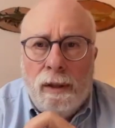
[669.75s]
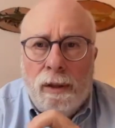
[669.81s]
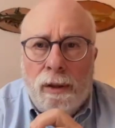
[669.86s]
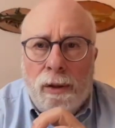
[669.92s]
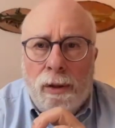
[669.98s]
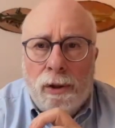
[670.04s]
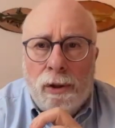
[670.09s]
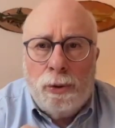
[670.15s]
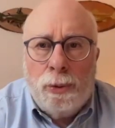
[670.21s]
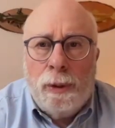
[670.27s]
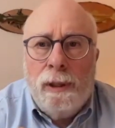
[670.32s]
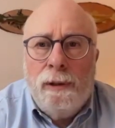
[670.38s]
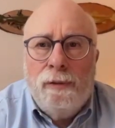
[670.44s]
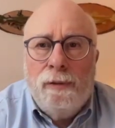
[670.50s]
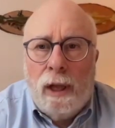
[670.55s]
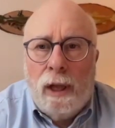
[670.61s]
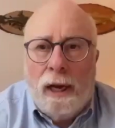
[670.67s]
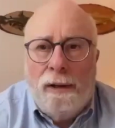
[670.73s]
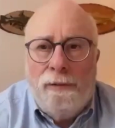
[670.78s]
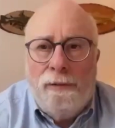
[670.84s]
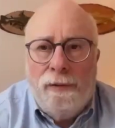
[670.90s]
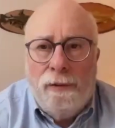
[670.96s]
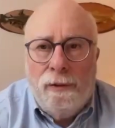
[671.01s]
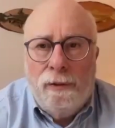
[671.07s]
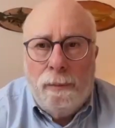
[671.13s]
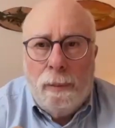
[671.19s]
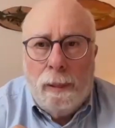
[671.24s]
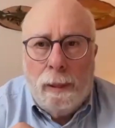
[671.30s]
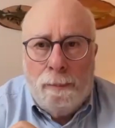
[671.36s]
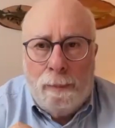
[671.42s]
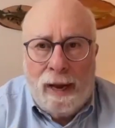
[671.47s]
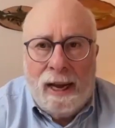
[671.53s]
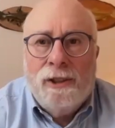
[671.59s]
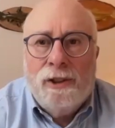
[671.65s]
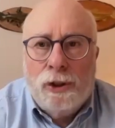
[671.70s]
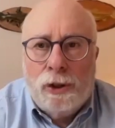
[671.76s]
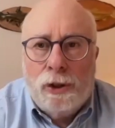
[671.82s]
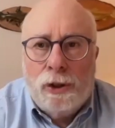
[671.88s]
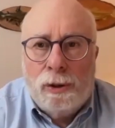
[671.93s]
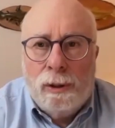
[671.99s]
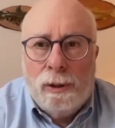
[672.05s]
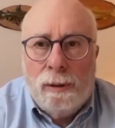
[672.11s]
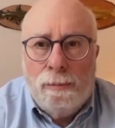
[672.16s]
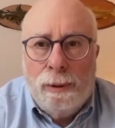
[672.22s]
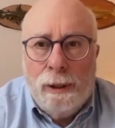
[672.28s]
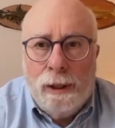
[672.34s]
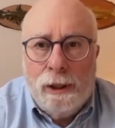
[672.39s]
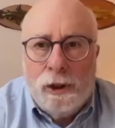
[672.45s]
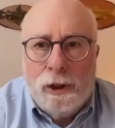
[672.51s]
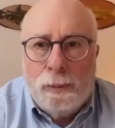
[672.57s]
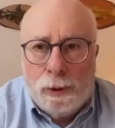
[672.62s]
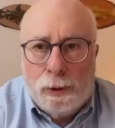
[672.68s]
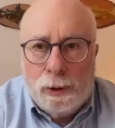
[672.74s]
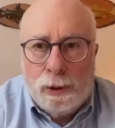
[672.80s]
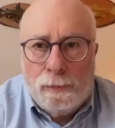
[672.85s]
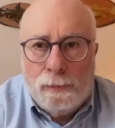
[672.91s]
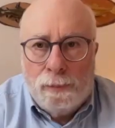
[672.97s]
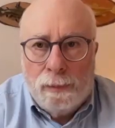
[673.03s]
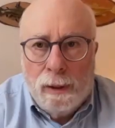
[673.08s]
The Tree of Life massacre in Pittsburgh